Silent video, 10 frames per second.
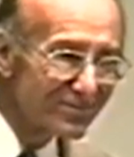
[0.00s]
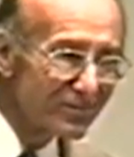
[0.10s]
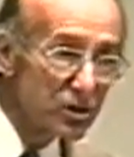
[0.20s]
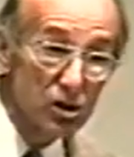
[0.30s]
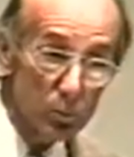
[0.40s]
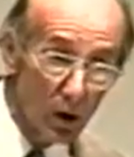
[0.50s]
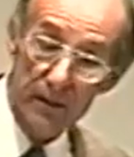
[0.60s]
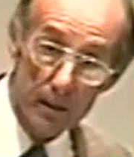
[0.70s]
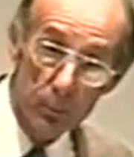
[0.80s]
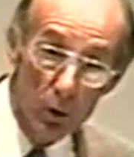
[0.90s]
which is what
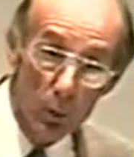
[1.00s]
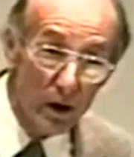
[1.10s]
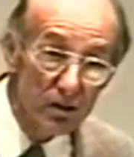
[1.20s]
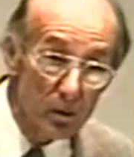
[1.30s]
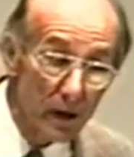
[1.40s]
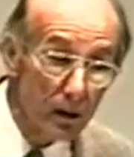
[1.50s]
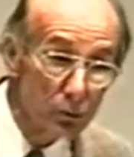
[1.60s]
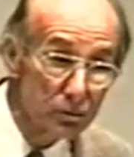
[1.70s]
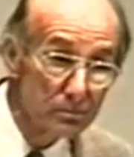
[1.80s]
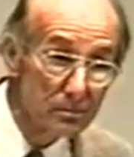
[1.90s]
that Book is about,